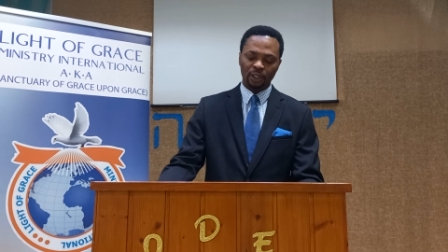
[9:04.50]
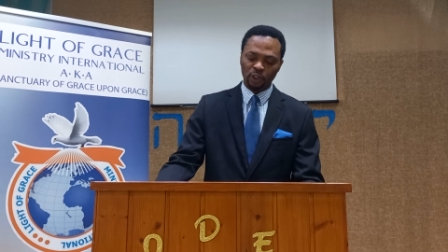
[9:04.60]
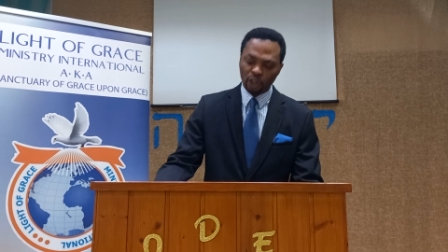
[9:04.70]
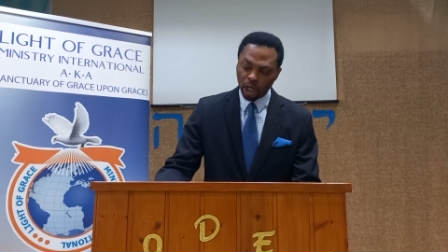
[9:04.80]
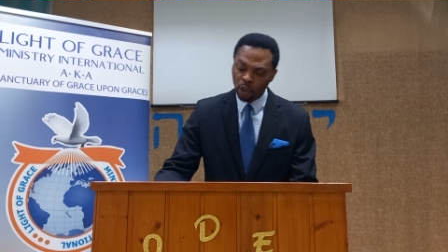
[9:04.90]

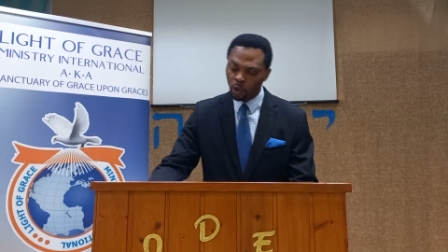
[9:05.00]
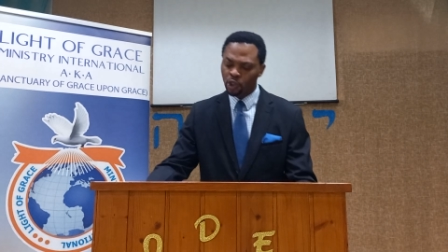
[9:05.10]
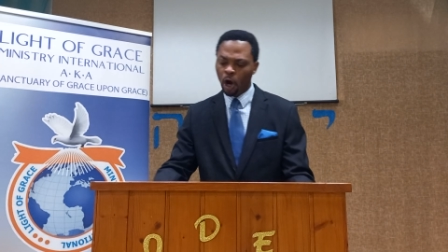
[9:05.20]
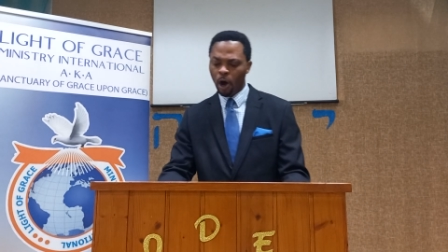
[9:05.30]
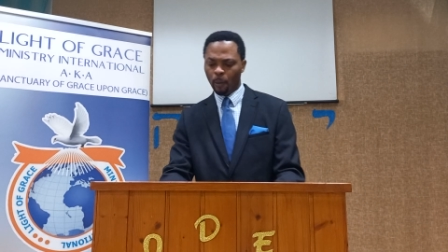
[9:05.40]
don't lose
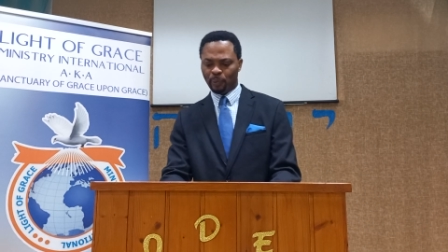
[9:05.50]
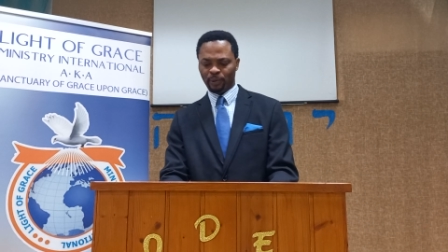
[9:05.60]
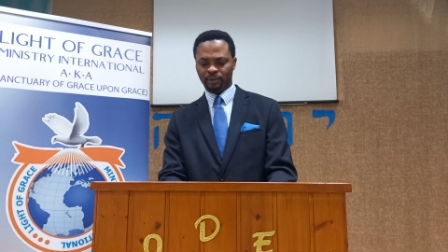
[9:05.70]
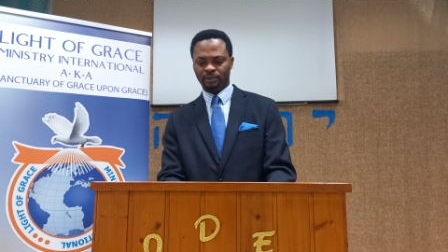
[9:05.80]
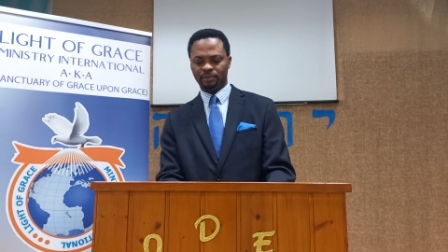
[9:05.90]

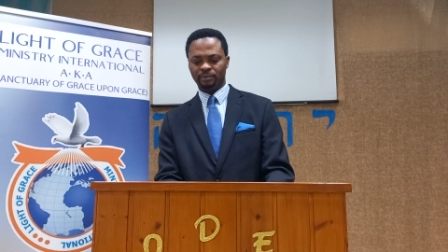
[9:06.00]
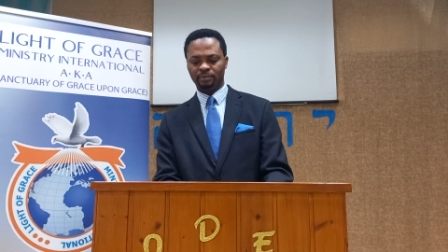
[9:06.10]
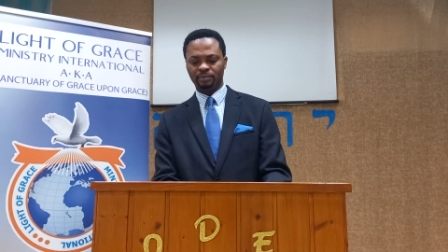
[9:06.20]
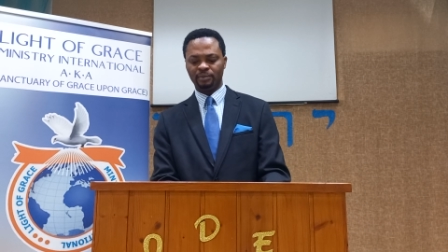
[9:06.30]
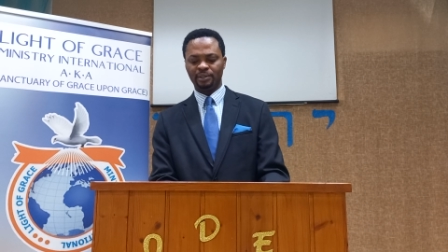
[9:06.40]
hope.
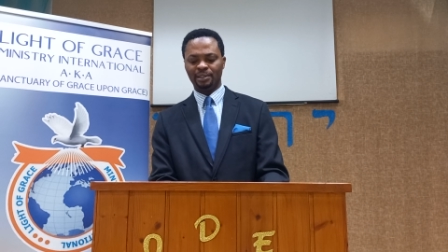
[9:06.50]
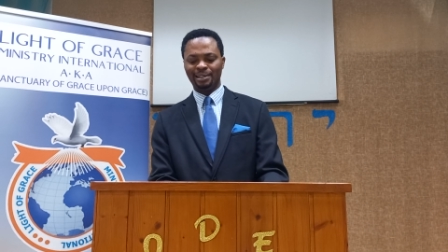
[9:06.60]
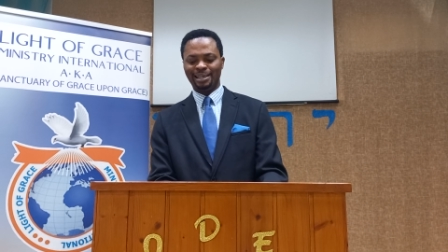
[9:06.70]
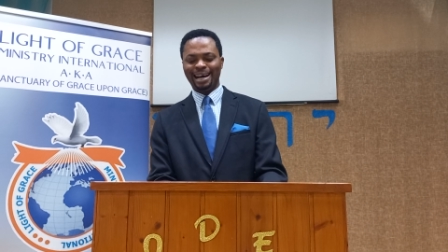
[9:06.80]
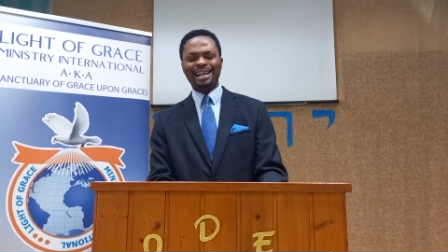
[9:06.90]

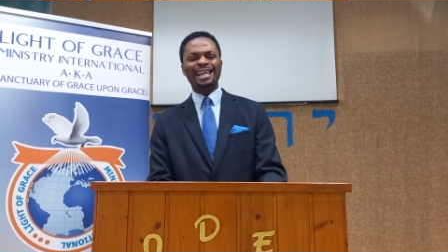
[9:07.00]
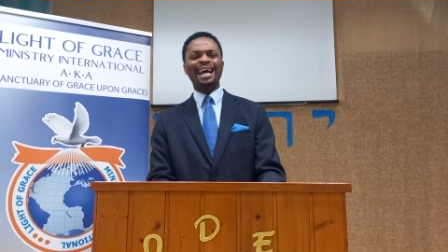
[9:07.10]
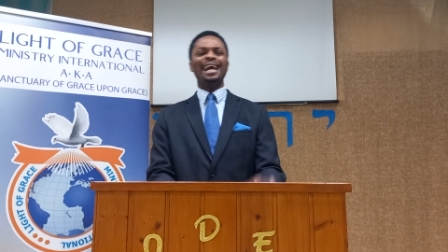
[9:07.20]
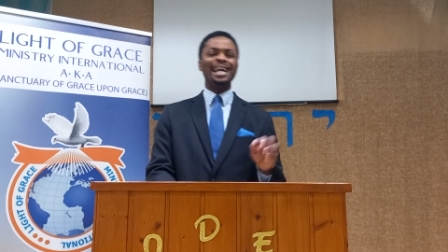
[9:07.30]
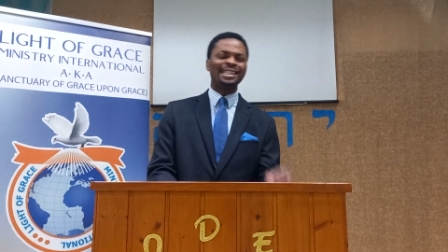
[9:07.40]
At
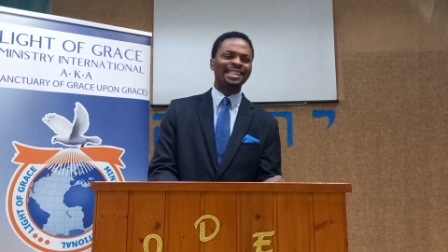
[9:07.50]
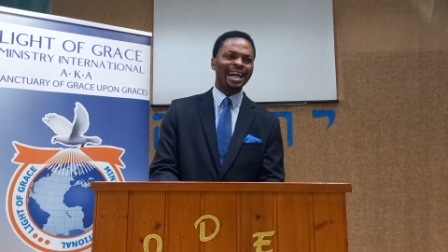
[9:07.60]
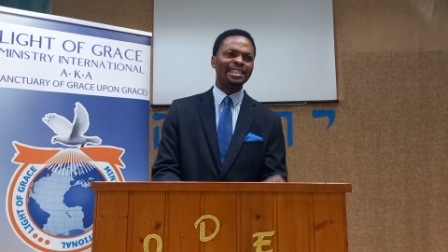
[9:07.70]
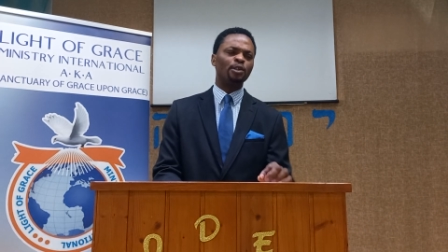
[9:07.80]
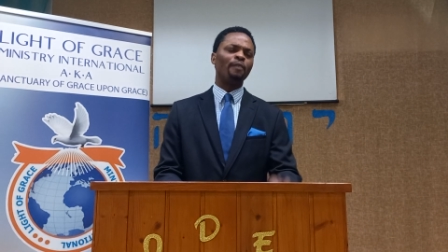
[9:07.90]
the
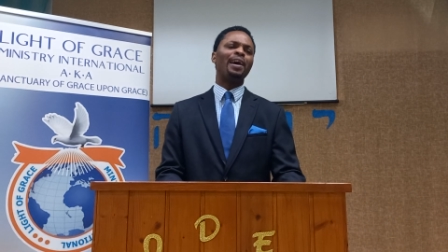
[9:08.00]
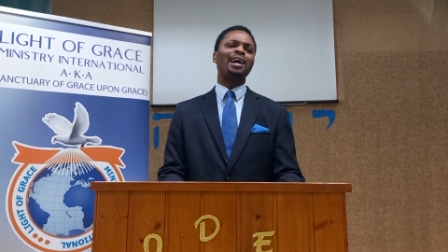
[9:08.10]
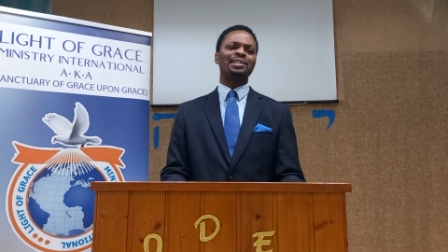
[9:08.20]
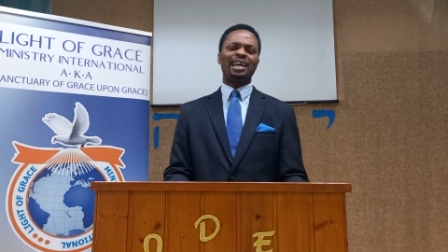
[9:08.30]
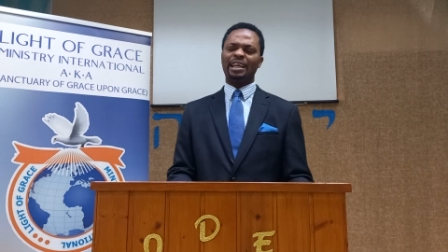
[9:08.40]
instance of
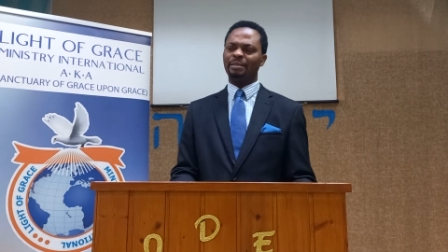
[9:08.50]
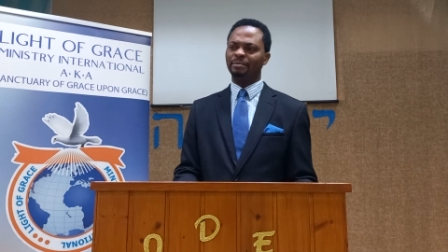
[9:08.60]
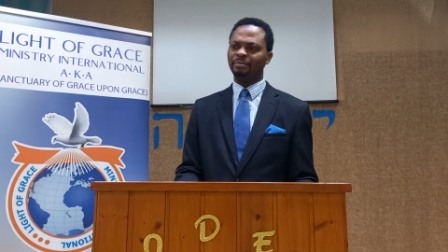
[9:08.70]
asking,